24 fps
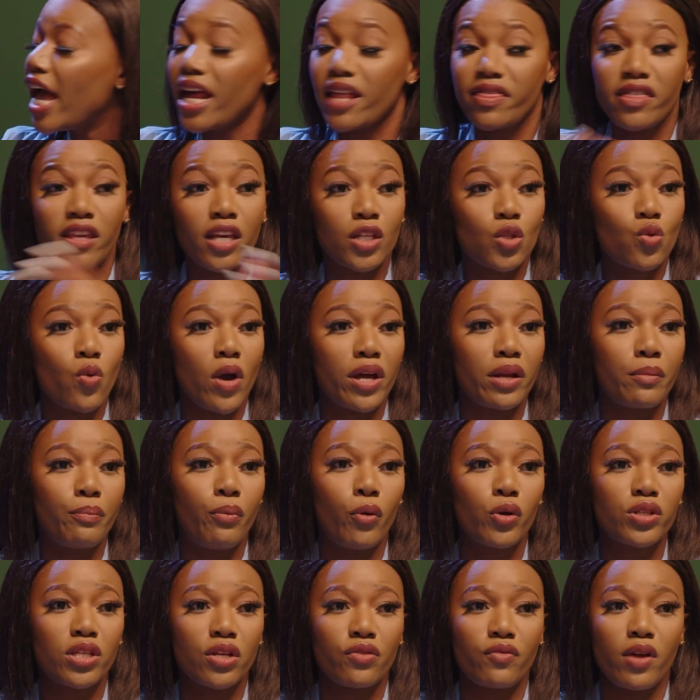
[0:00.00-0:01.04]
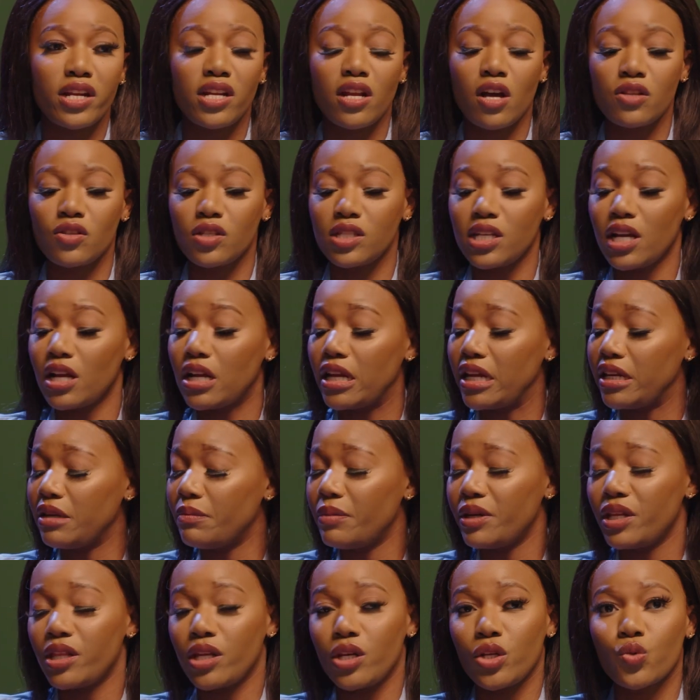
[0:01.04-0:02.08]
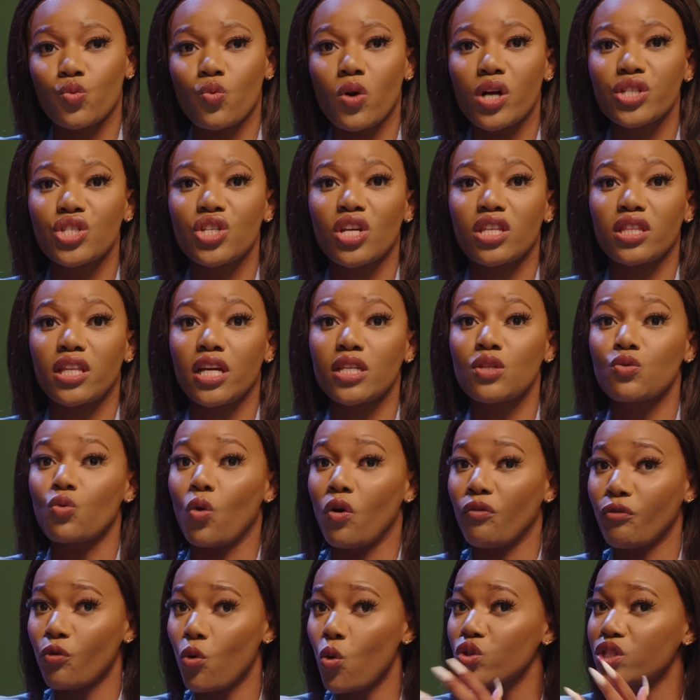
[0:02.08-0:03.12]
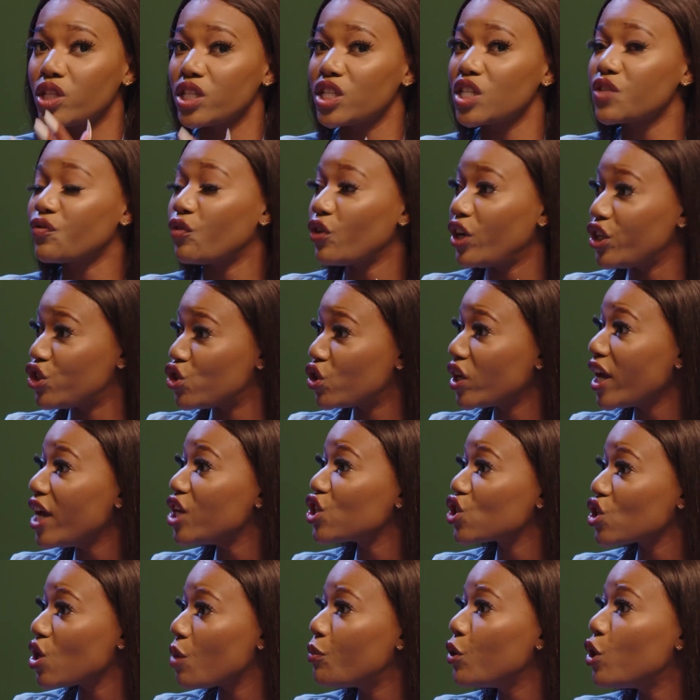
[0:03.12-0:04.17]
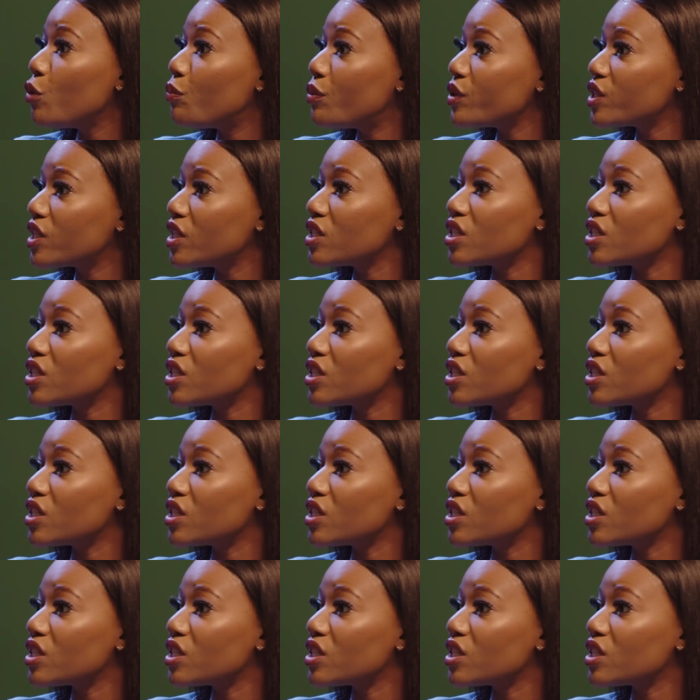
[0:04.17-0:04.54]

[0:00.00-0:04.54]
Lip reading: I think it's quite important right now to tell anybody that is watching that, of course, this is for educational purposes.